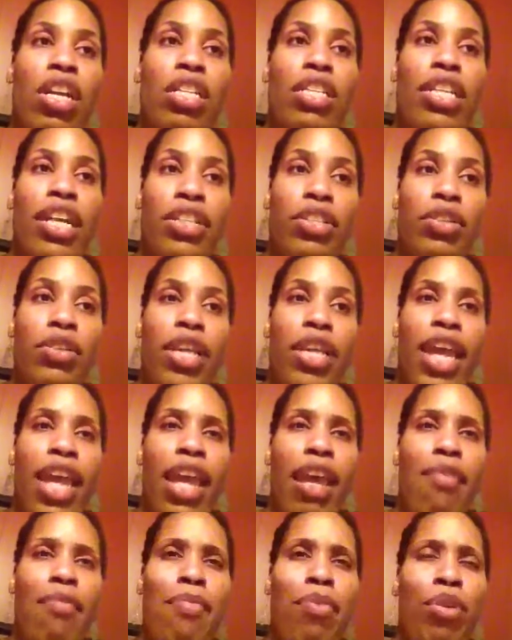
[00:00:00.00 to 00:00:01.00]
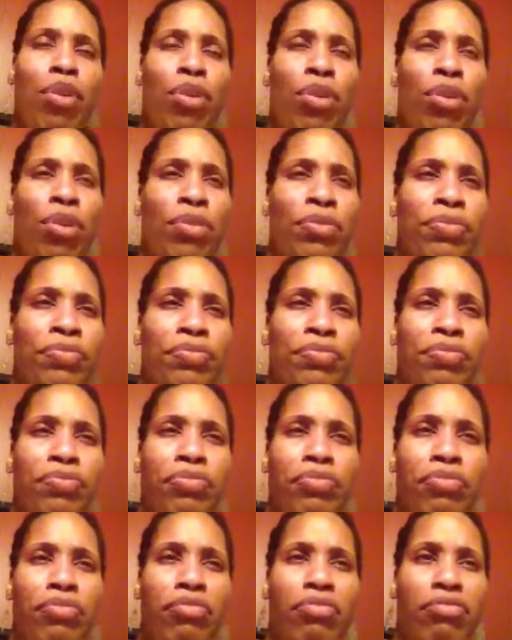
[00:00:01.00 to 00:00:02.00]
Dr. Campbell,
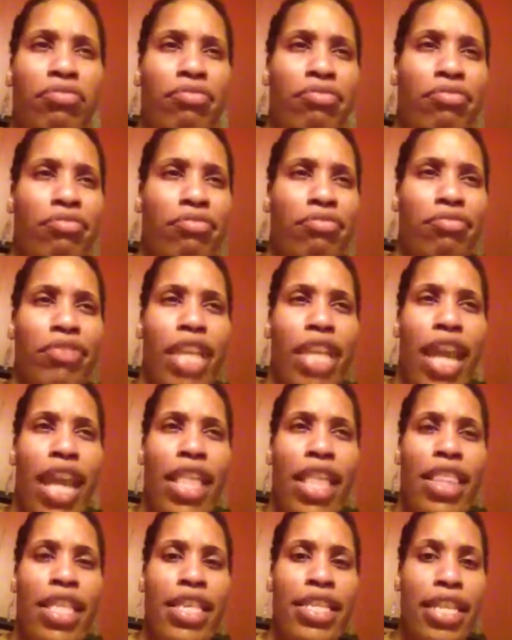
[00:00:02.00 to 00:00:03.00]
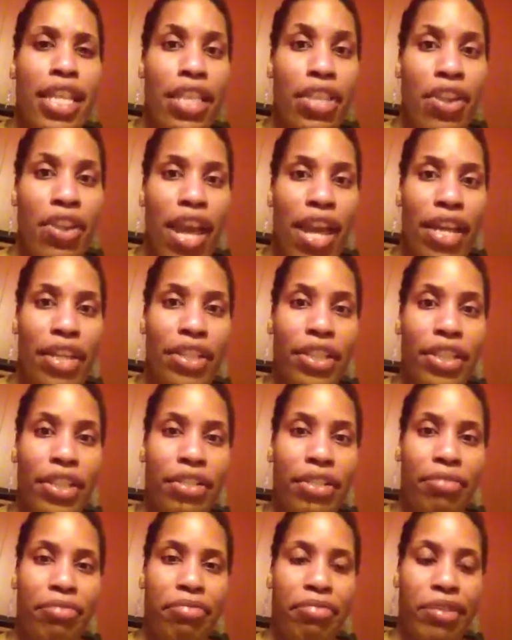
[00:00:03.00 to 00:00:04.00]
and this other
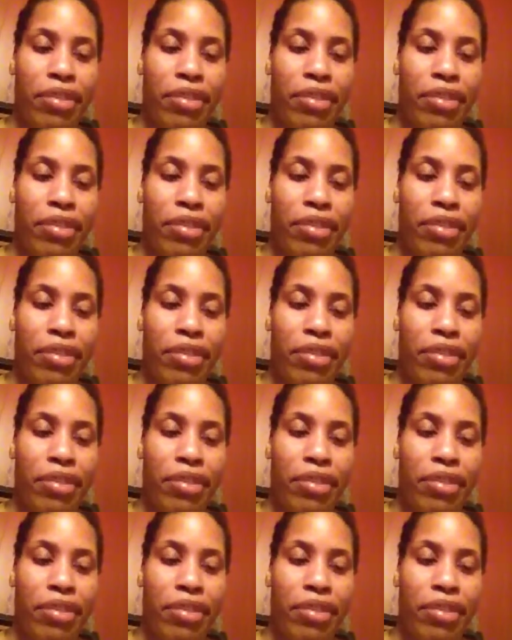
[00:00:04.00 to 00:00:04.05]
doctor,